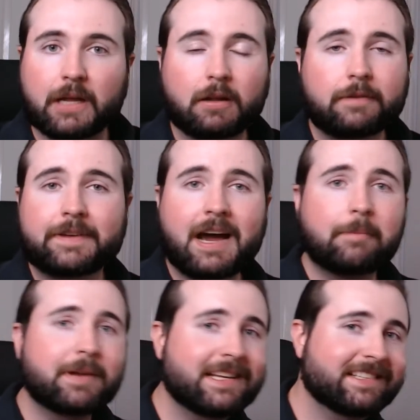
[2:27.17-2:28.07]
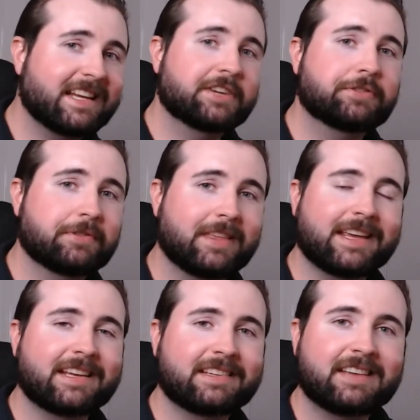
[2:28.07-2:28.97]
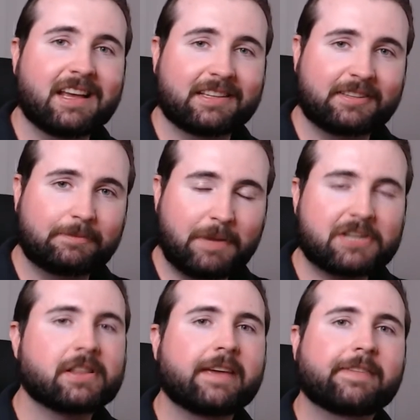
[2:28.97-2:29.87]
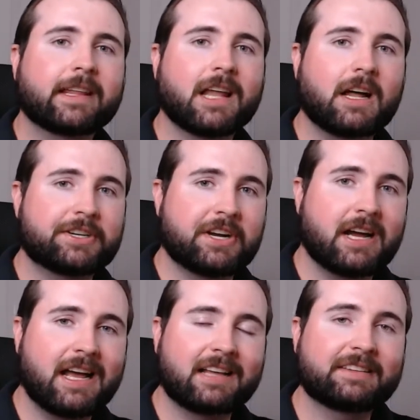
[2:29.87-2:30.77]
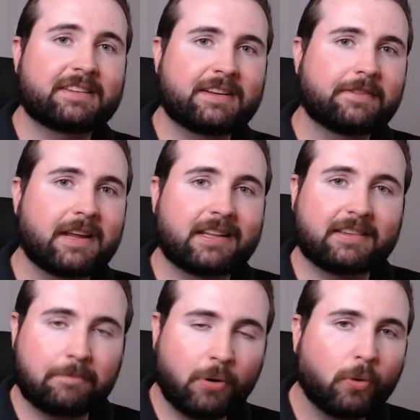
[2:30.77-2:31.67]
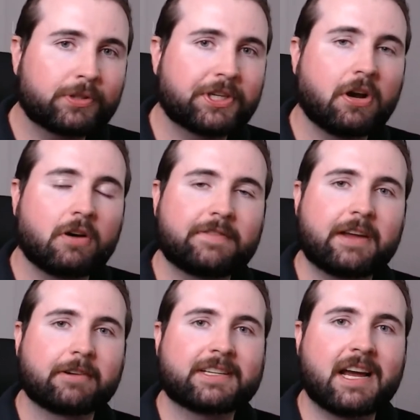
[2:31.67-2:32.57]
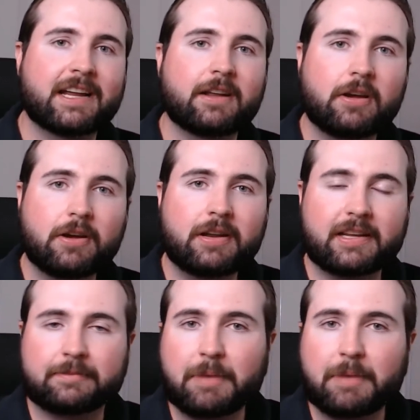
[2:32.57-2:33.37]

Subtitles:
A lot of companies issue these, especially if they're larger, as dividends, a portion of their retained earnings.